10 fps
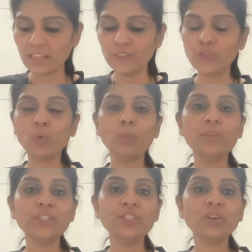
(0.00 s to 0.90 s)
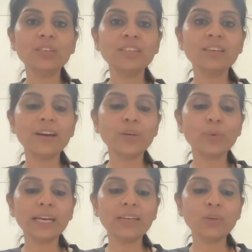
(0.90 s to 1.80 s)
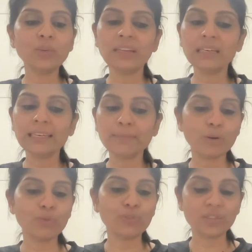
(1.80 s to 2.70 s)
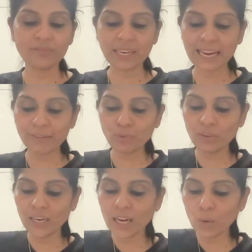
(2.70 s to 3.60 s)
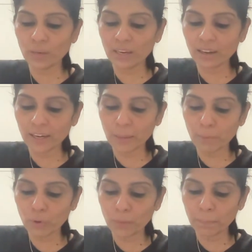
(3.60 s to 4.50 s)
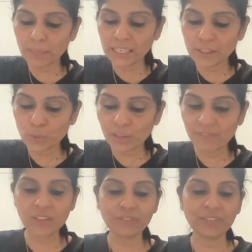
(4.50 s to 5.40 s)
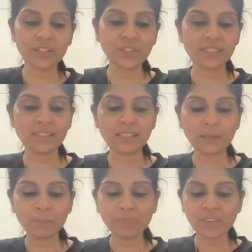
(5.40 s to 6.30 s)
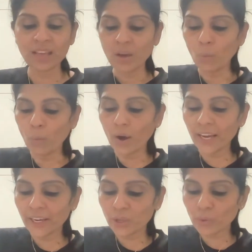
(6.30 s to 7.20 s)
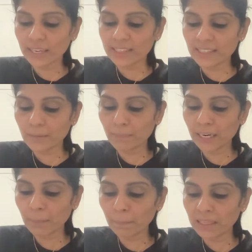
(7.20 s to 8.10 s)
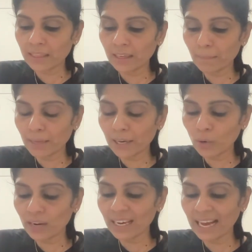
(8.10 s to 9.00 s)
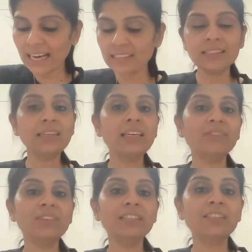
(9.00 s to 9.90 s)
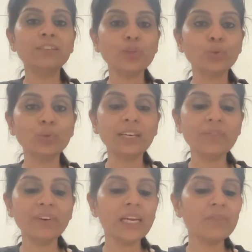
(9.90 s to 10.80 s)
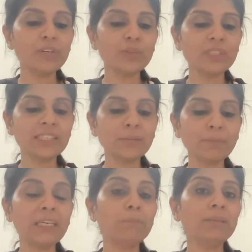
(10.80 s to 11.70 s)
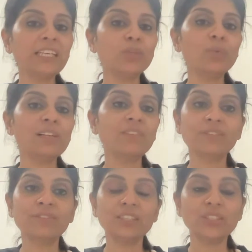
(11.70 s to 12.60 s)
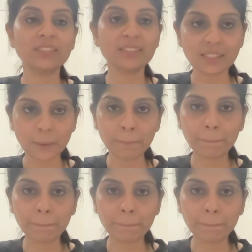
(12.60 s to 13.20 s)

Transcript: So which choice are you yet to learn about? We have to now learn about B12 deficiency. Why do you estimate methylmalonic acid levels in urine whenever you suspect B12 deficiency?